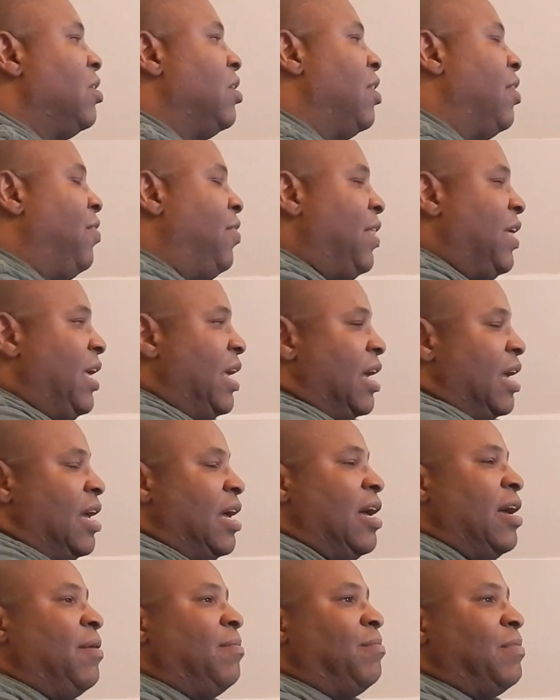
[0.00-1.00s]
the
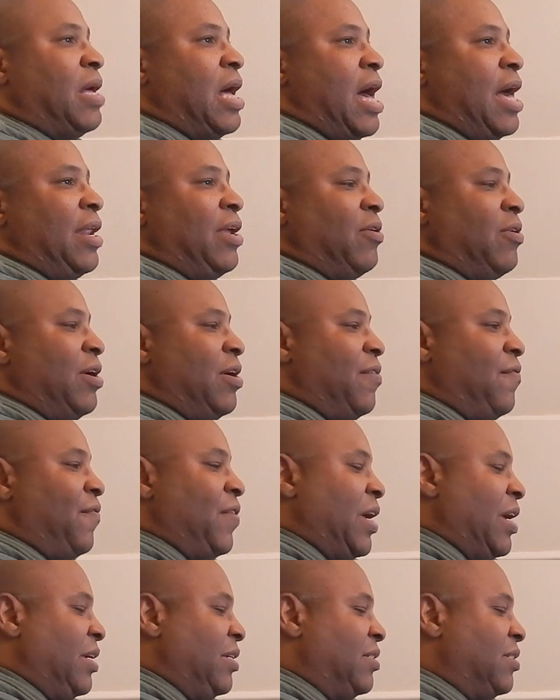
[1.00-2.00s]
audio
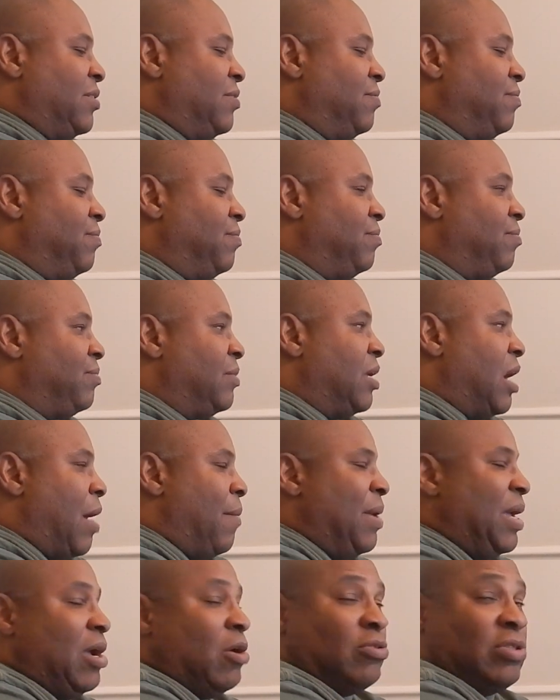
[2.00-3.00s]
interface.
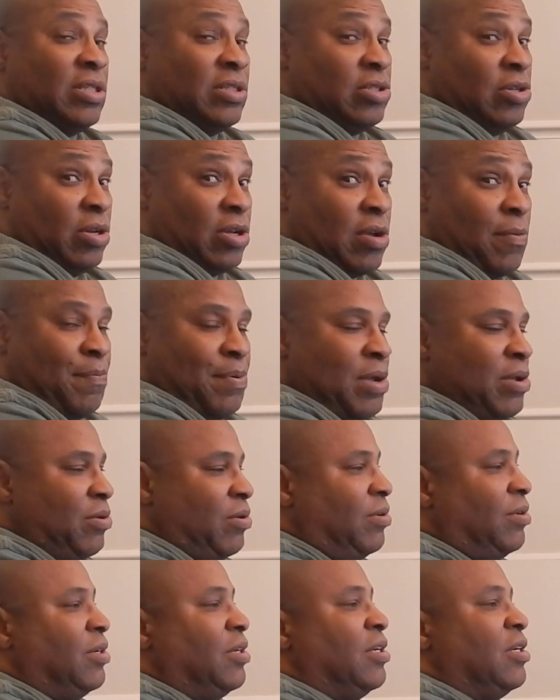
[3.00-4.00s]
It goes into the
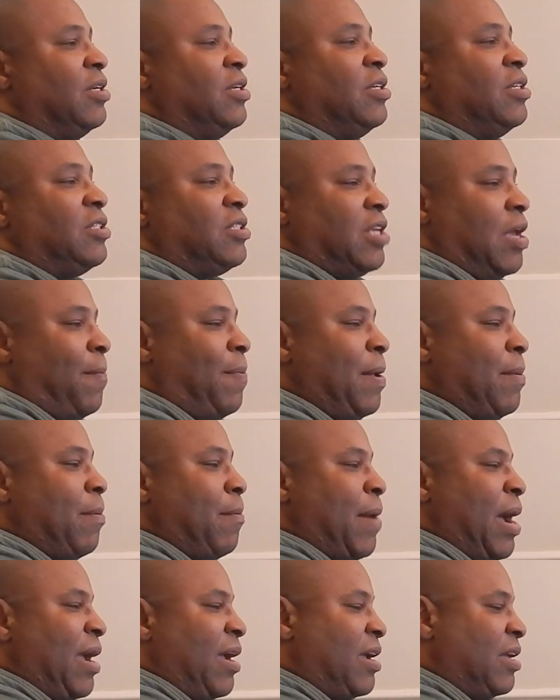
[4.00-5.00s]
computer. Some people
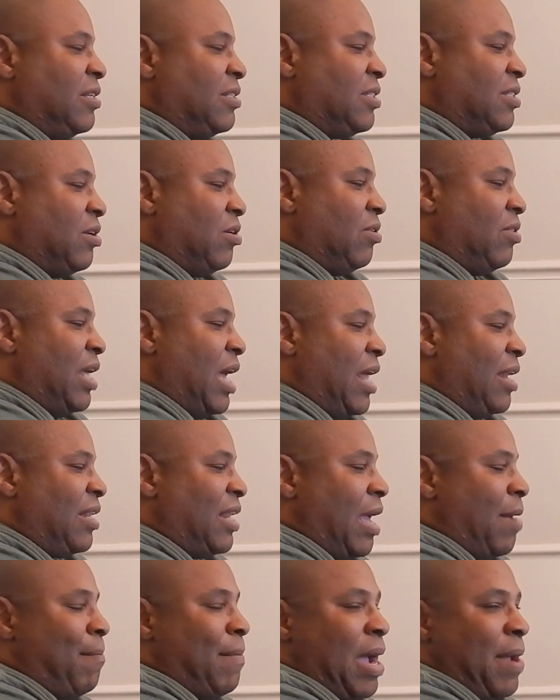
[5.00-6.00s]
might consider
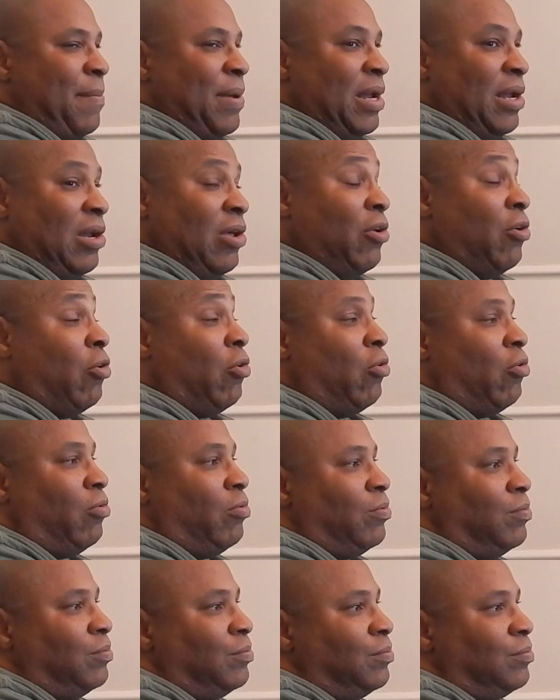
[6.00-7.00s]
that might be a little
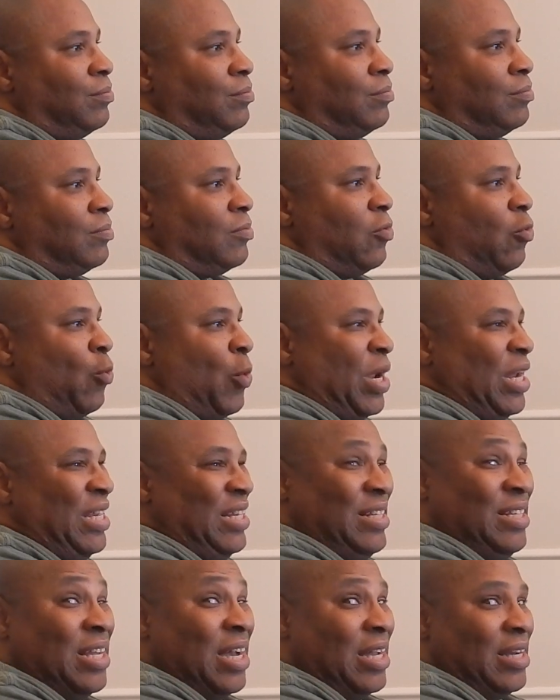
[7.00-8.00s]

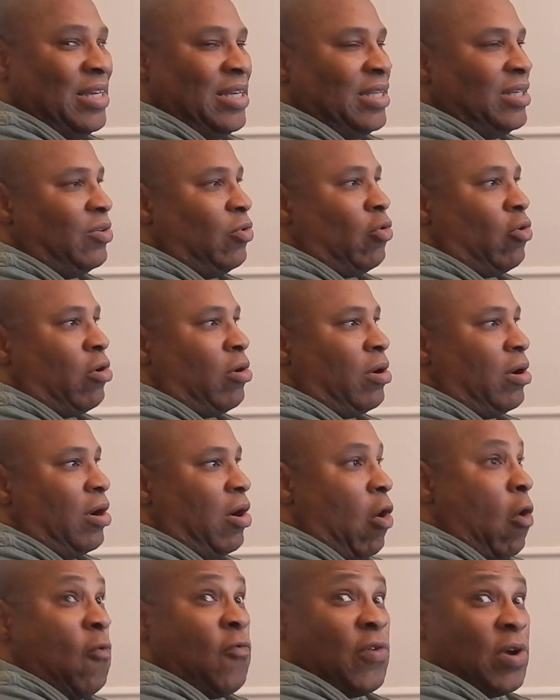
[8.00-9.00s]
redundant or
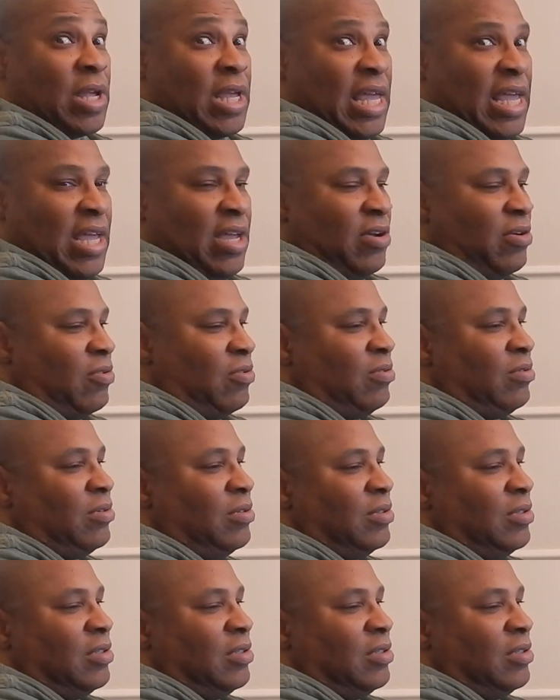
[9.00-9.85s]
overkill,